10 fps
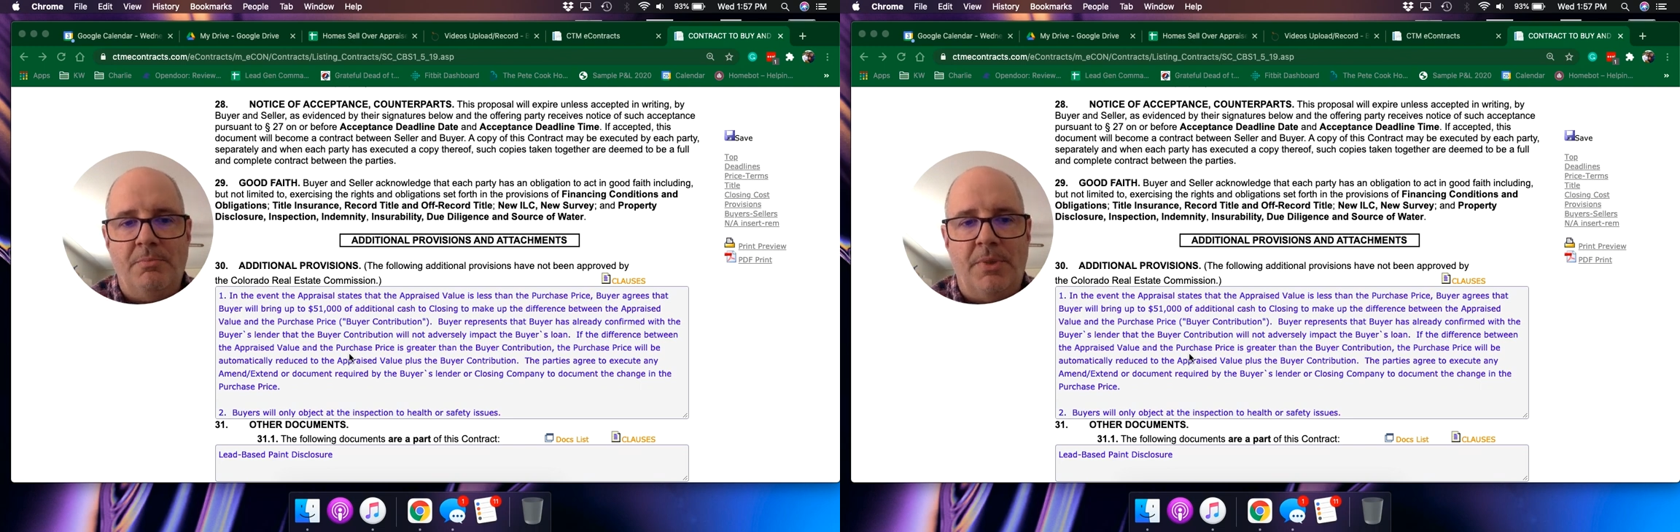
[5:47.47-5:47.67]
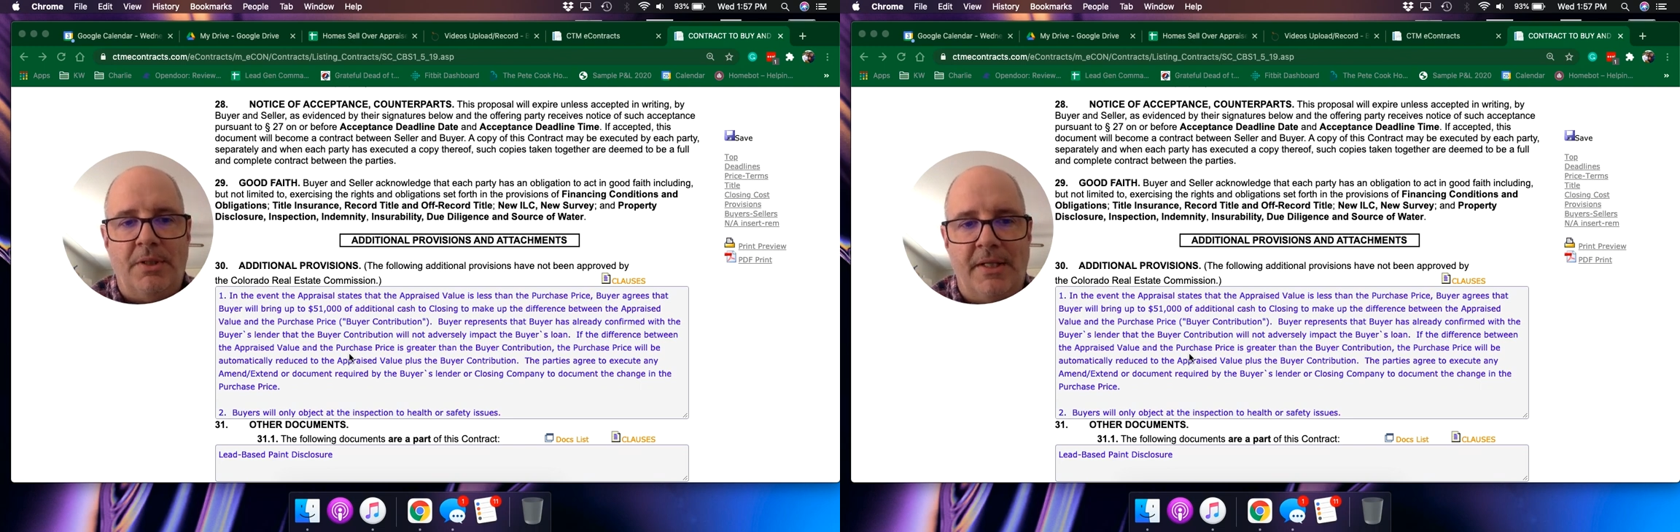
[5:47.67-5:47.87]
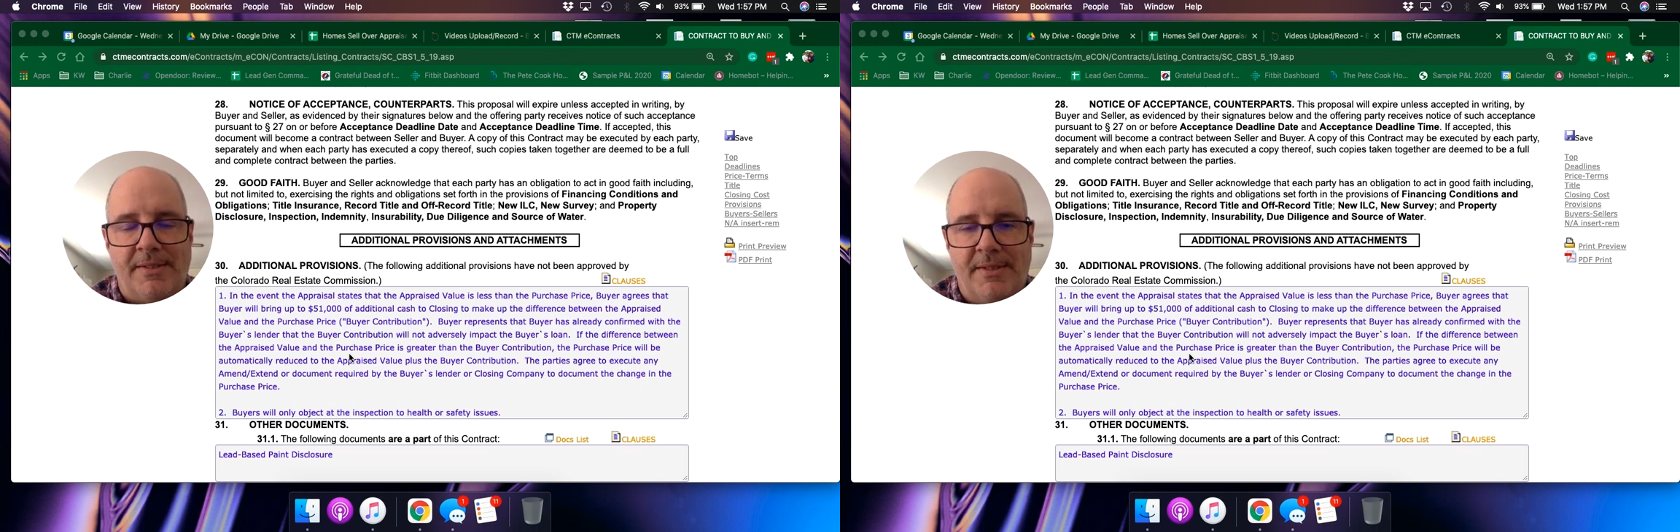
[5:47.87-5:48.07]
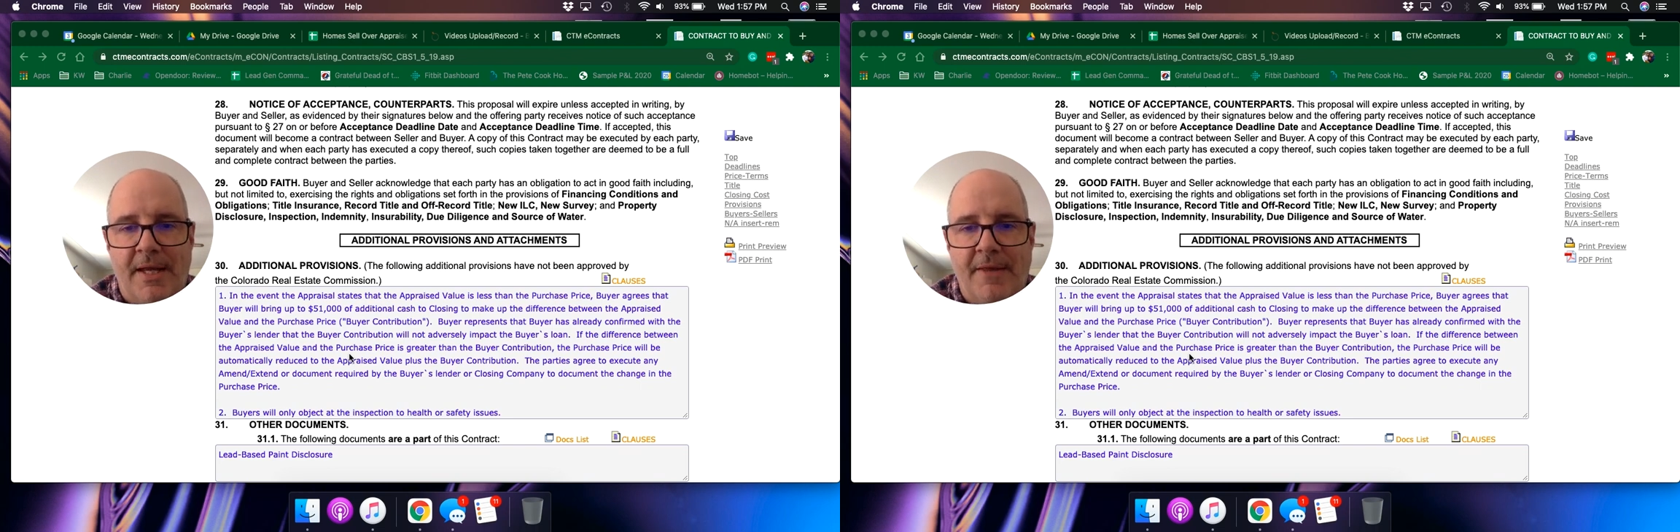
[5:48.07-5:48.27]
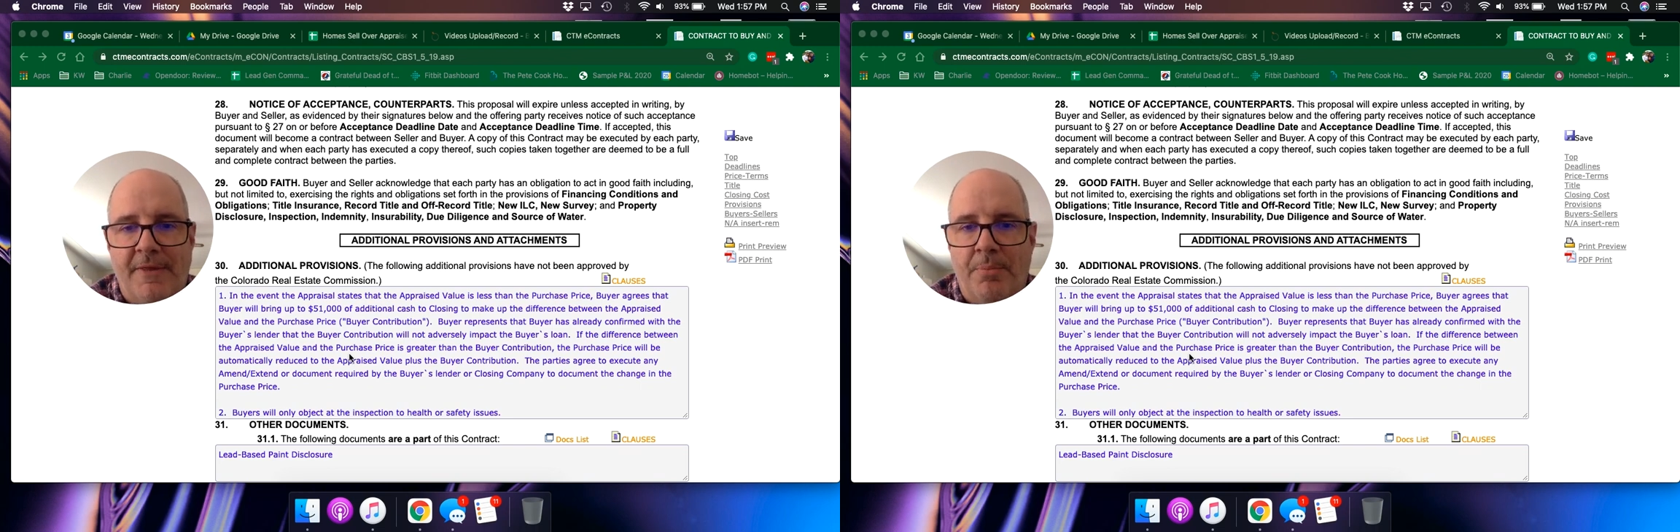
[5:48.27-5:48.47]
but let's
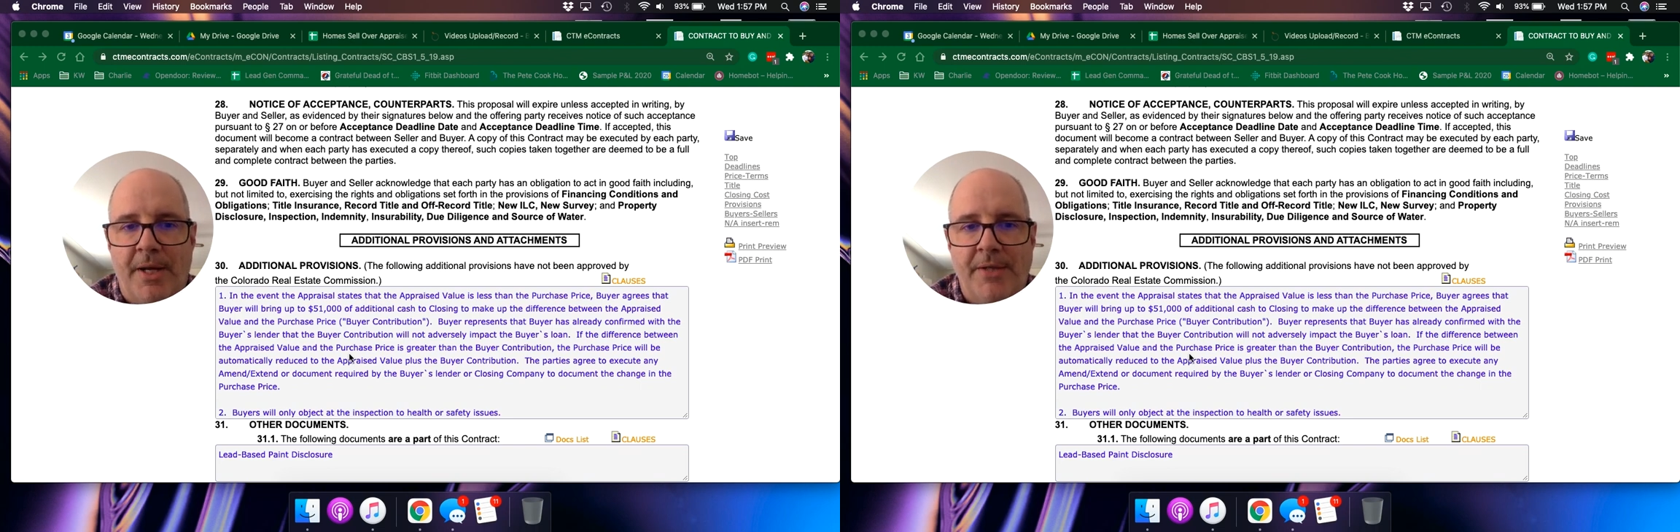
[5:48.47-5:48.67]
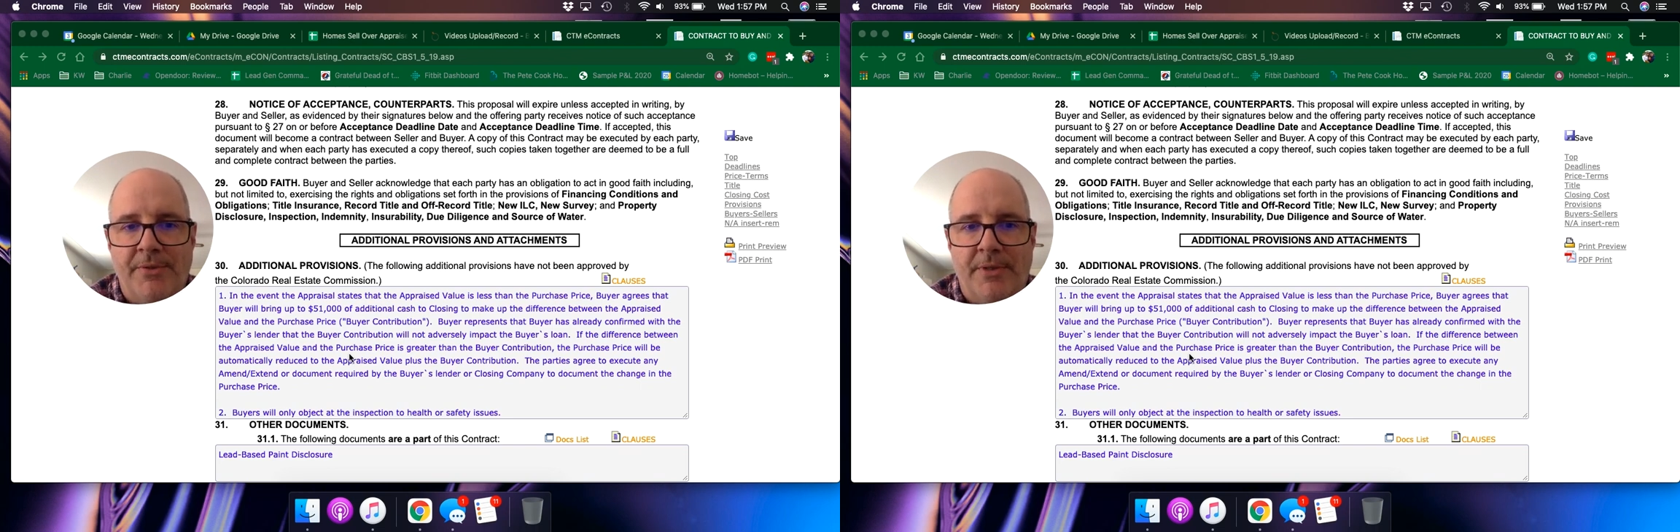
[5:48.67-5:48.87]
say the appraisal